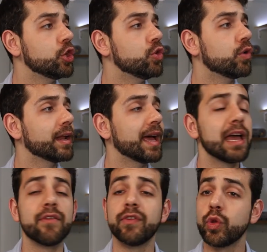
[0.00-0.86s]
You're gonna
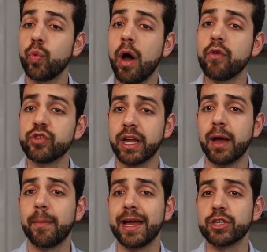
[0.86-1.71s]
have 12
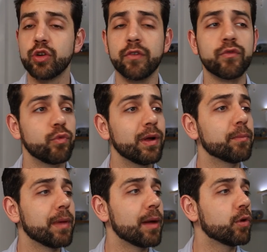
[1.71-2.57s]
gigabytes of
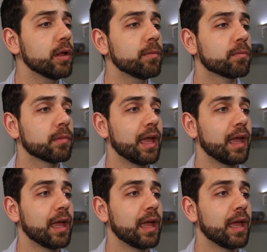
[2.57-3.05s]
RAM memory,